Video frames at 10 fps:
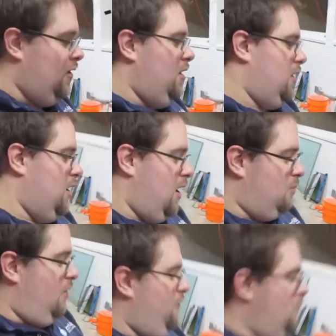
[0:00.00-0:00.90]
and
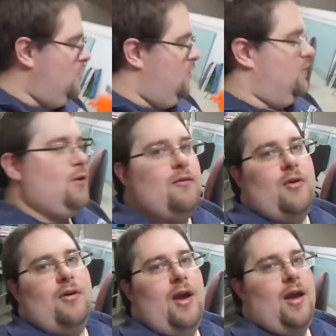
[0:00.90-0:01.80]
connect my phone to the
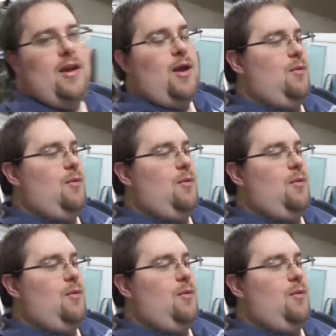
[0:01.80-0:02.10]
server, and now